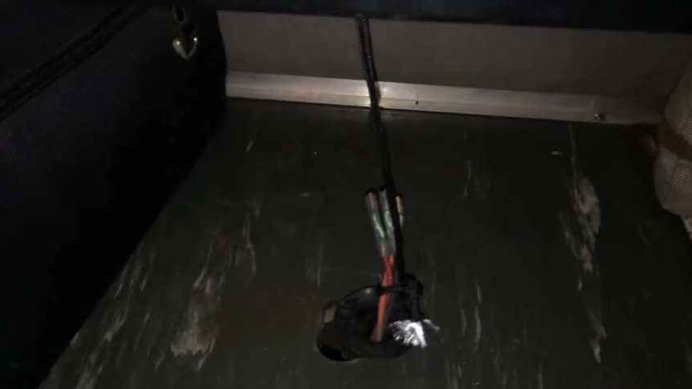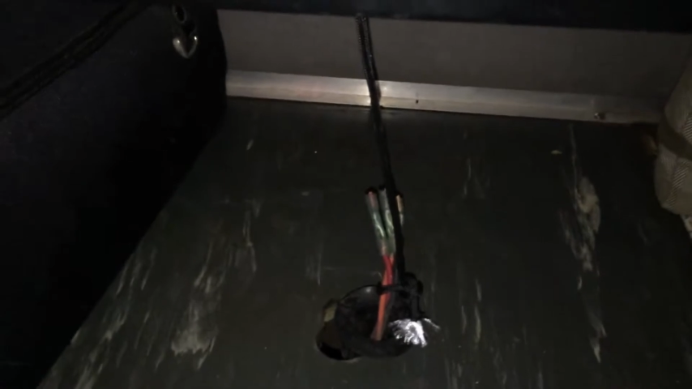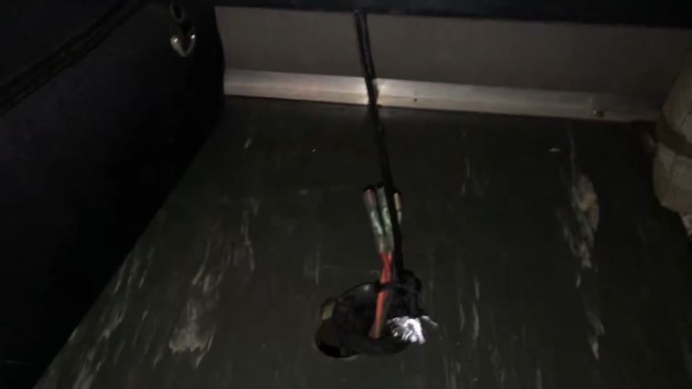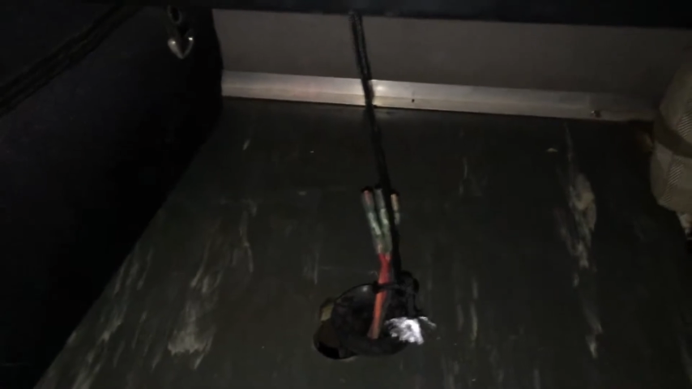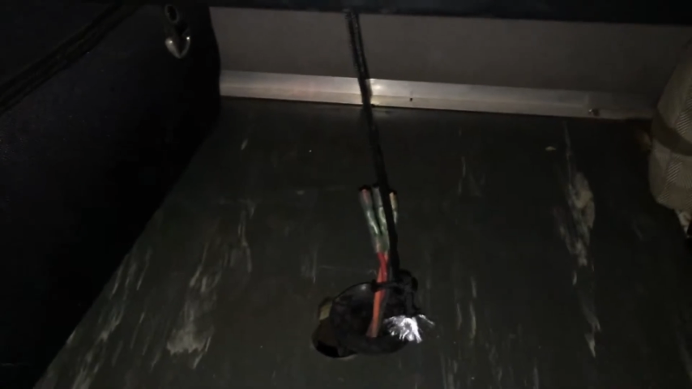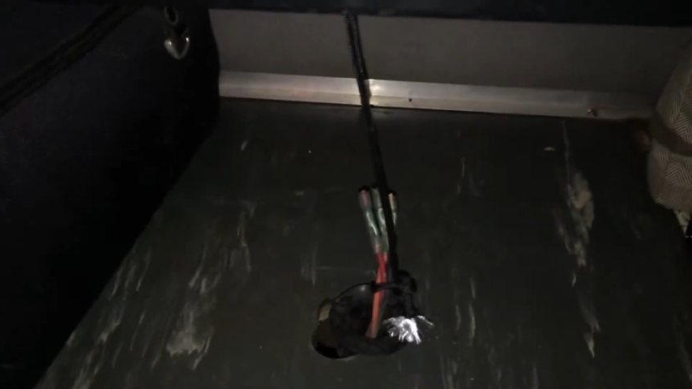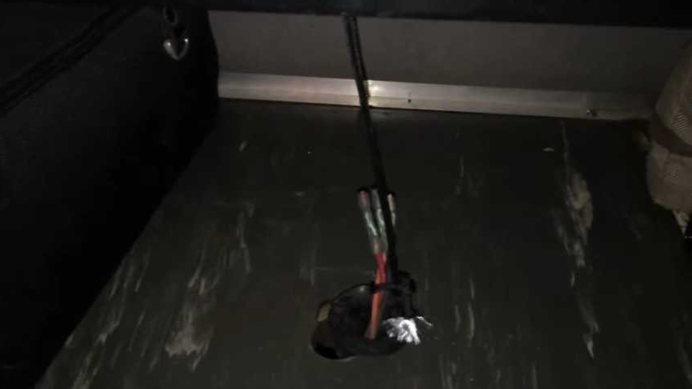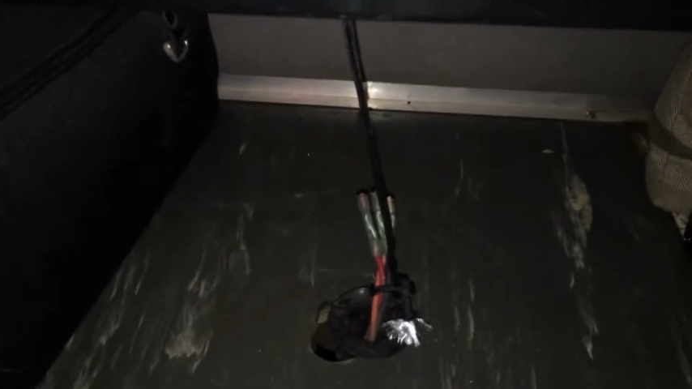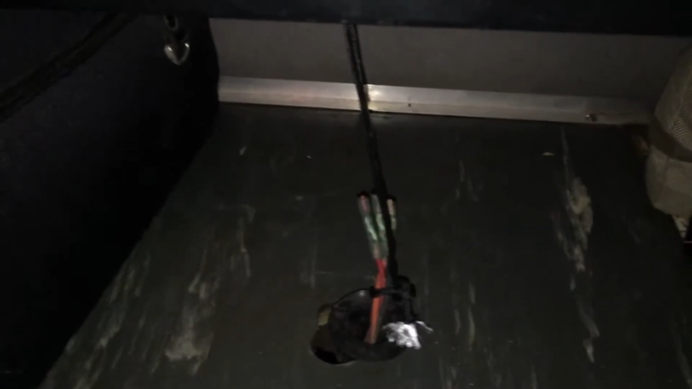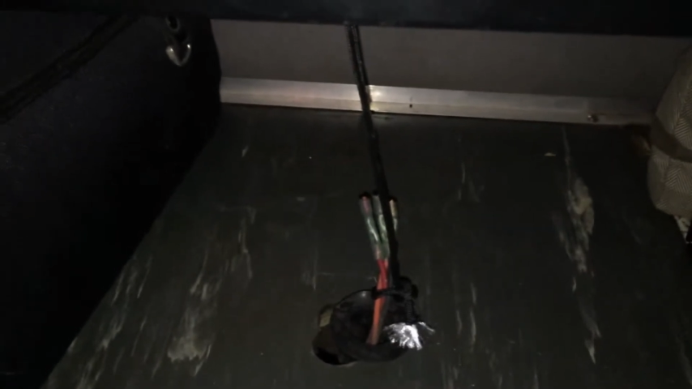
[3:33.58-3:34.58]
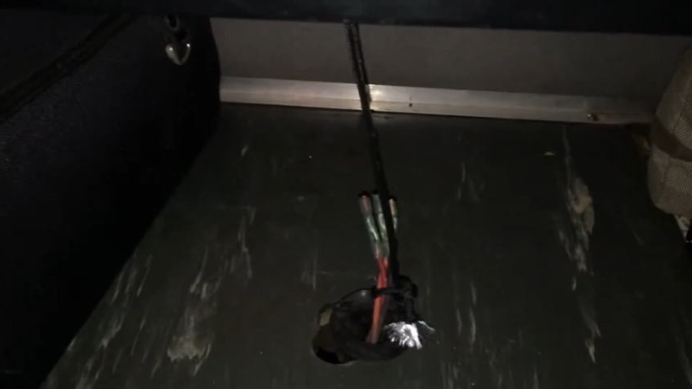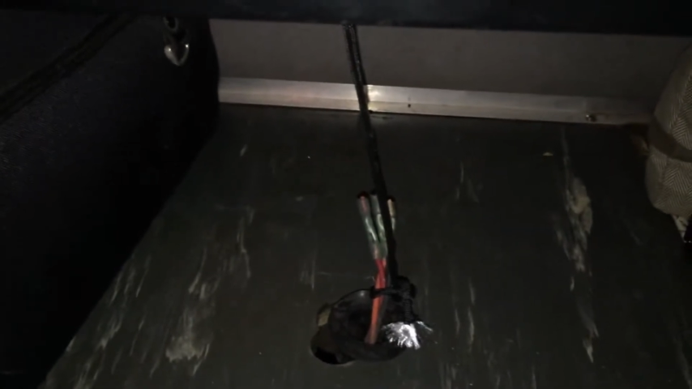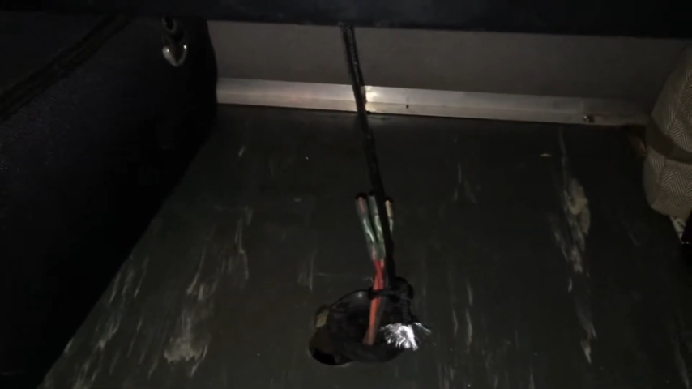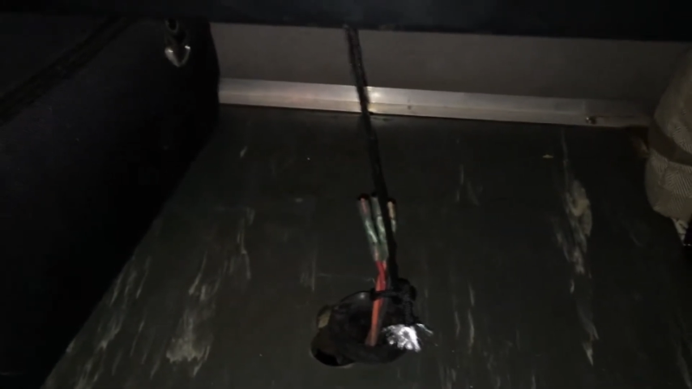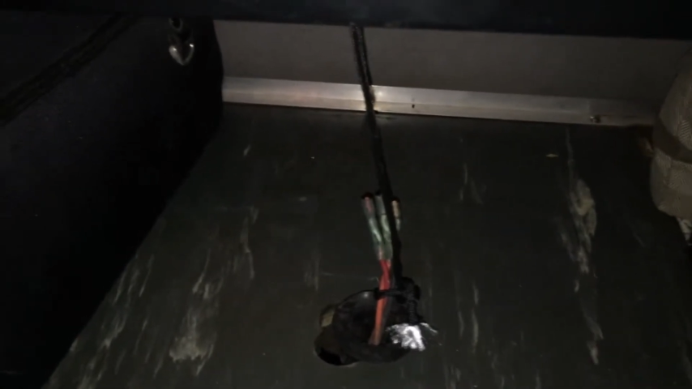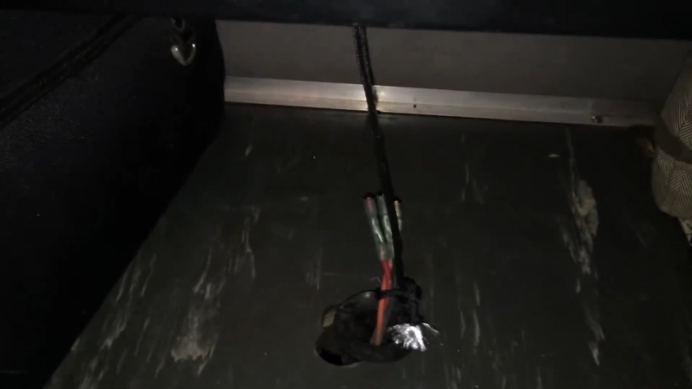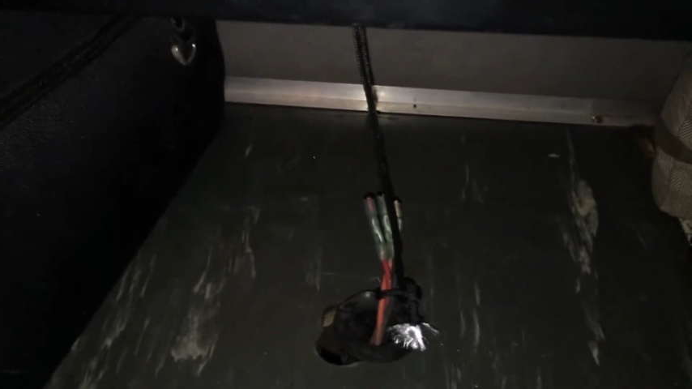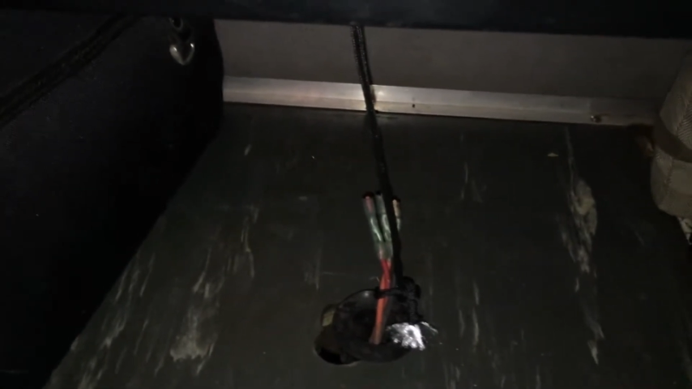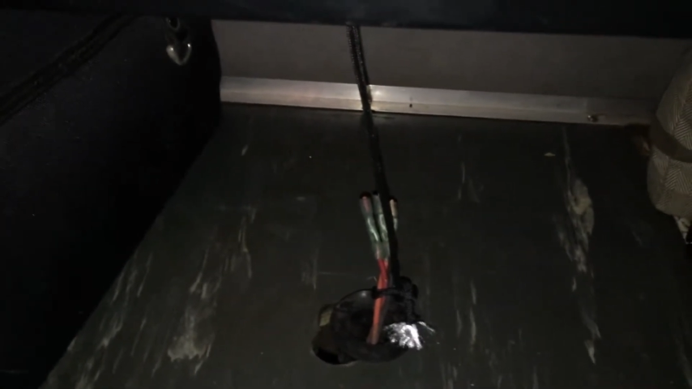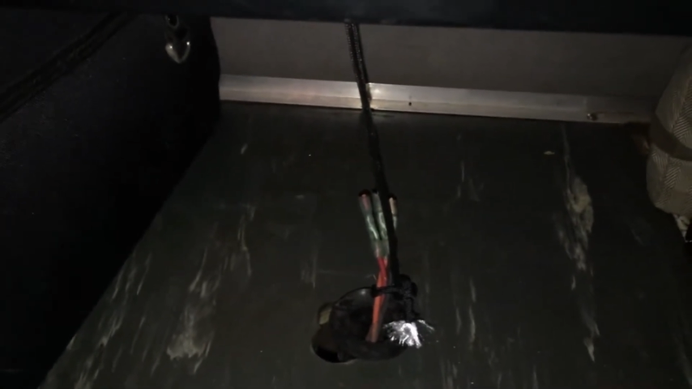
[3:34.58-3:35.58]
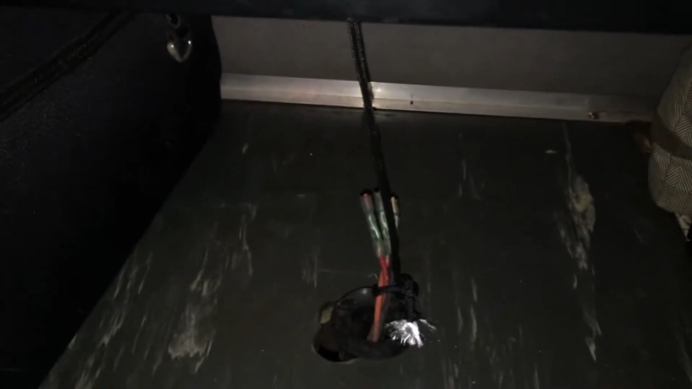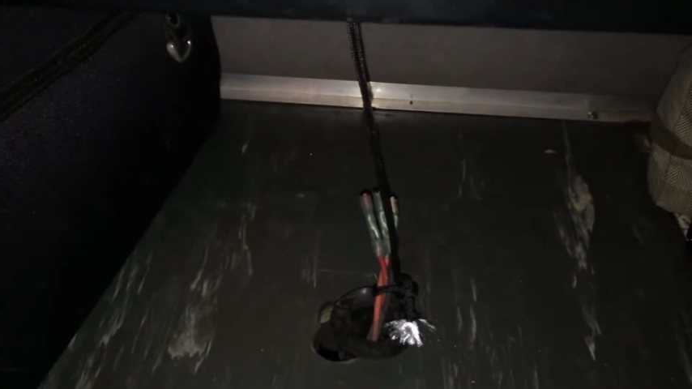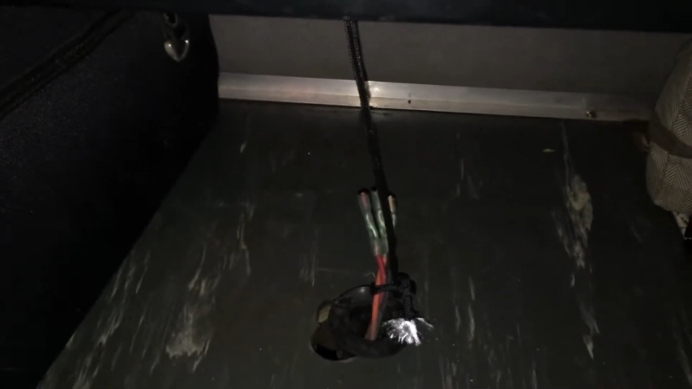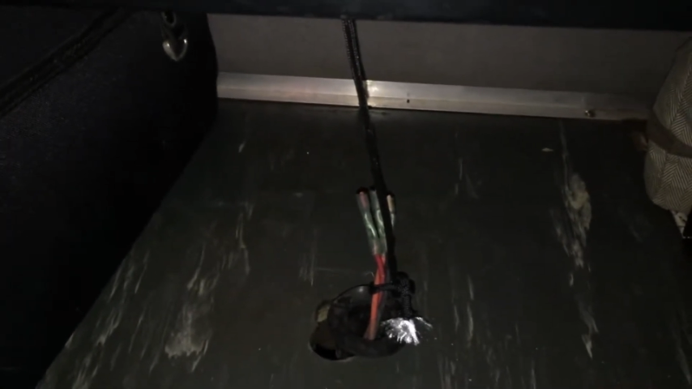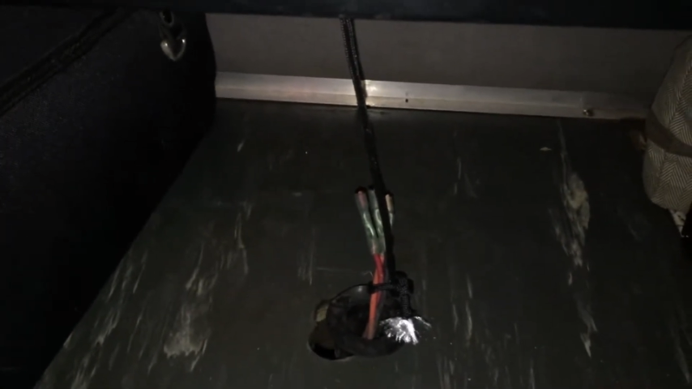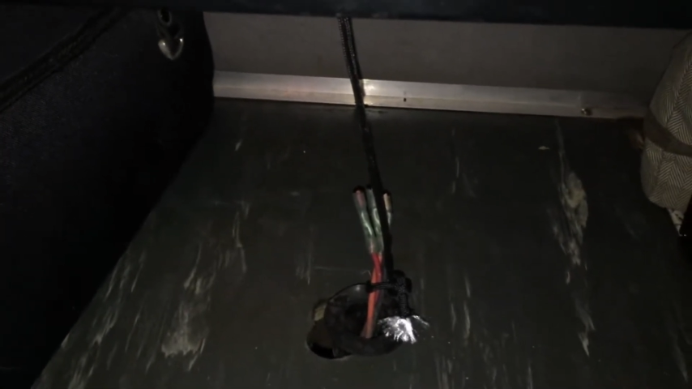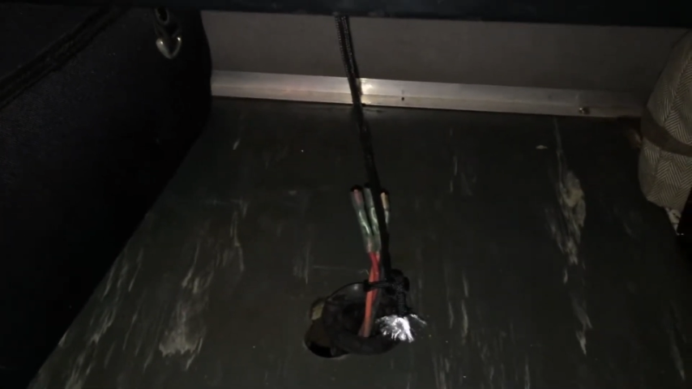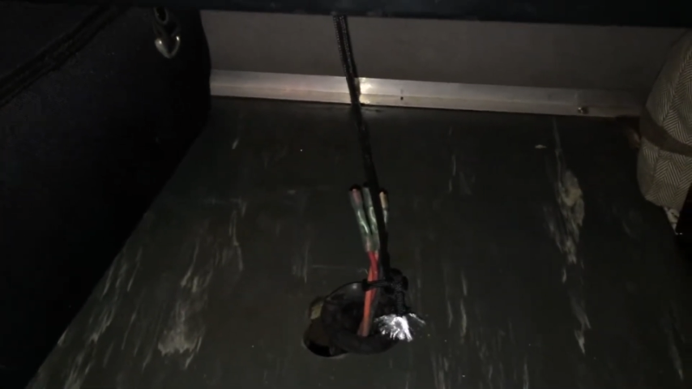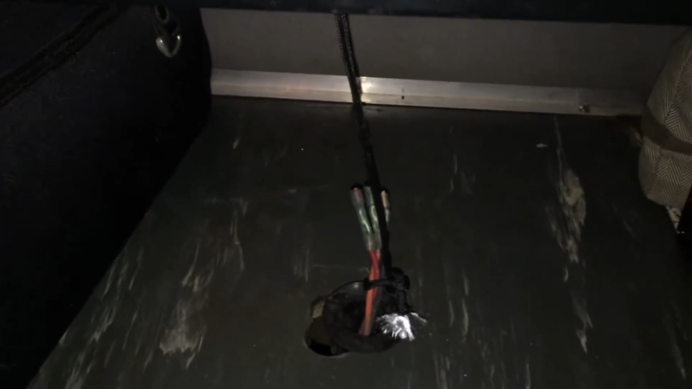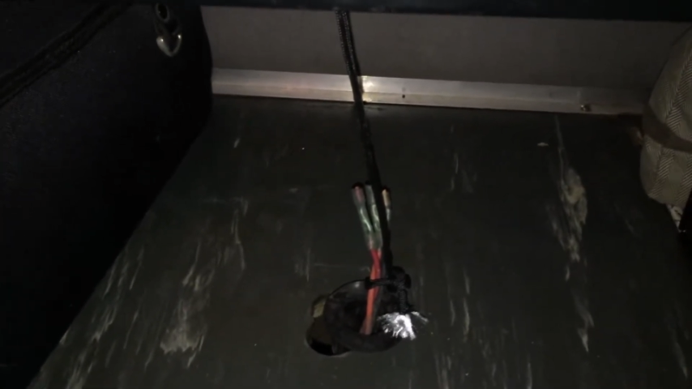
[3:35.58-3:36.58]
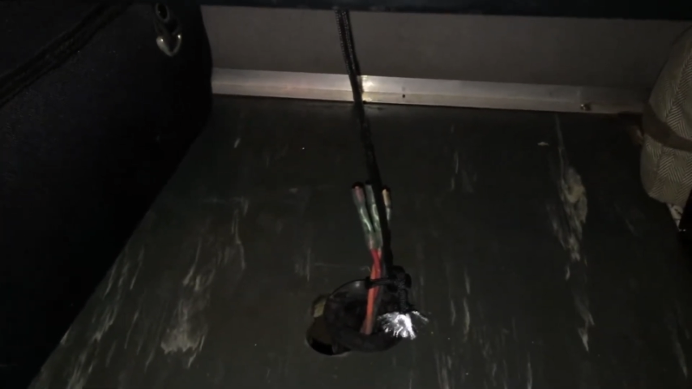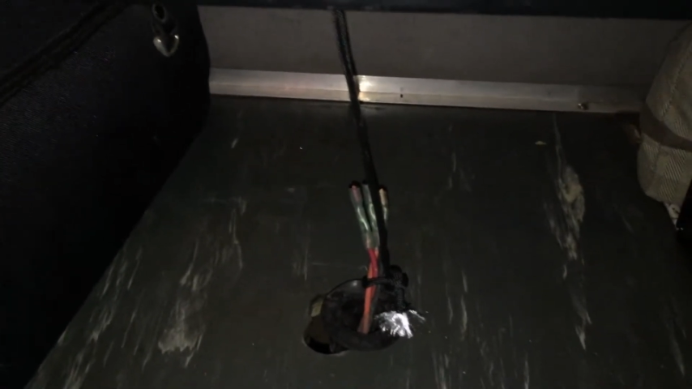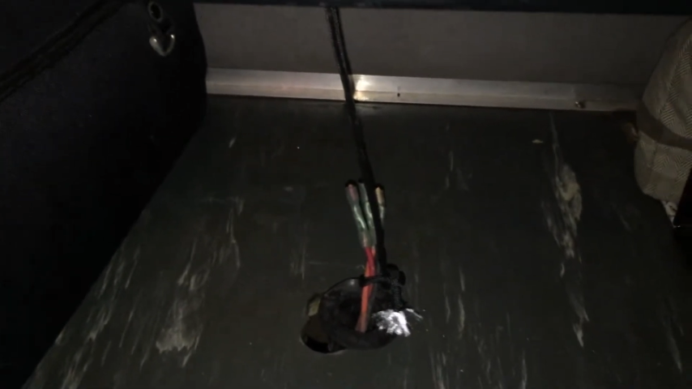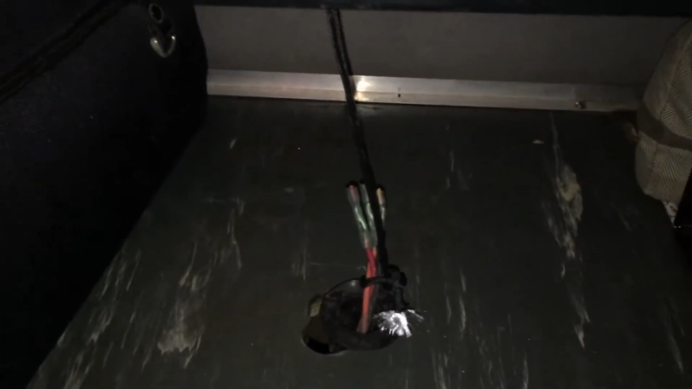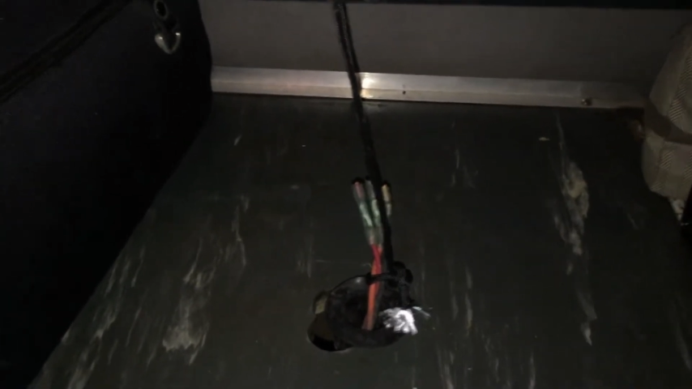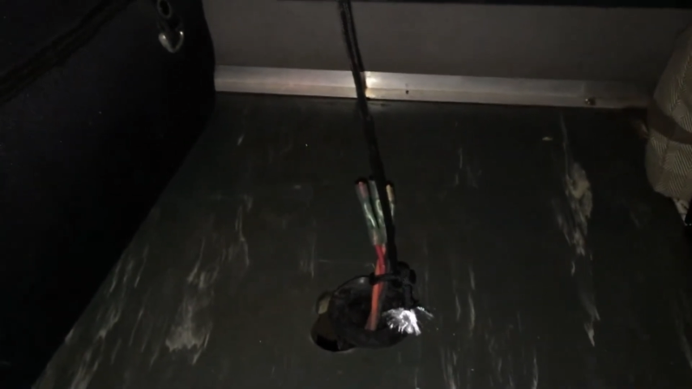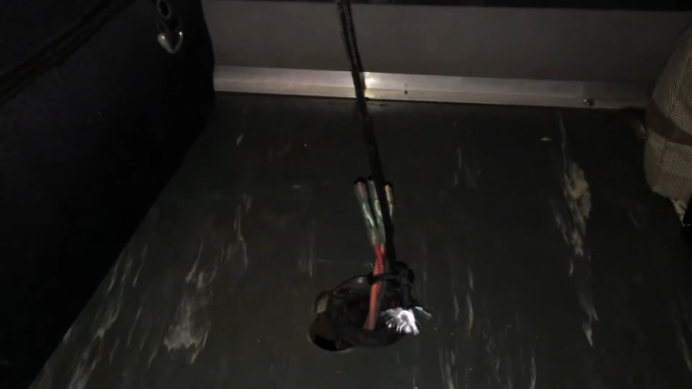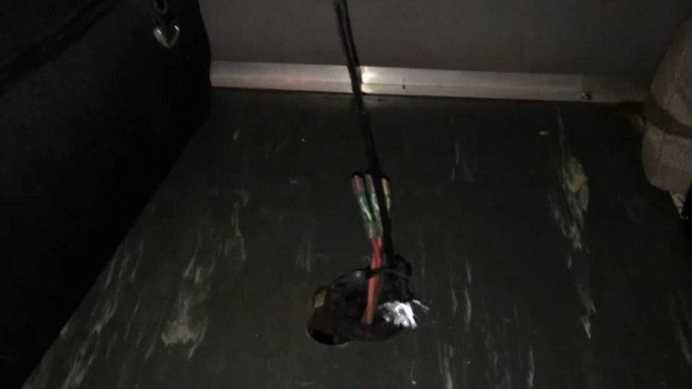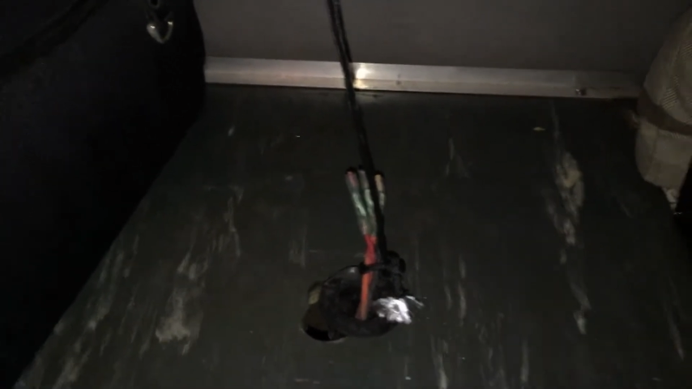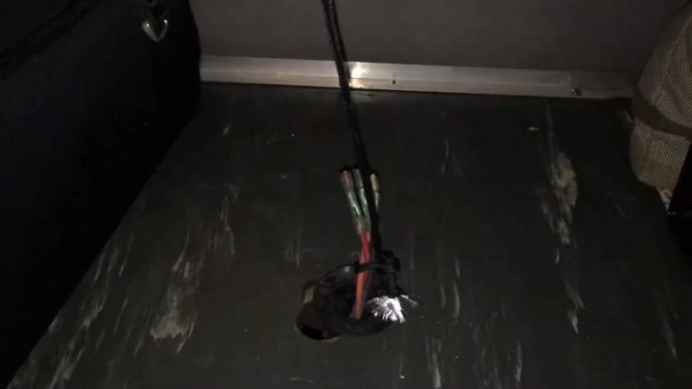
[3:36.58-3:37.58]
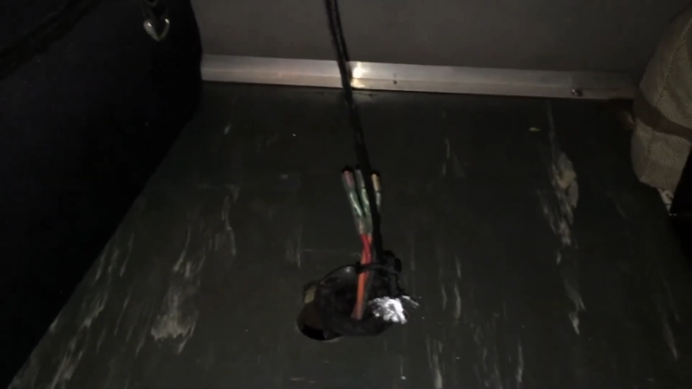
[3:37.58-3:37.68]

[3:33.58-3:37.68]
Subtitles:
No face is visible, so there are no lips to read.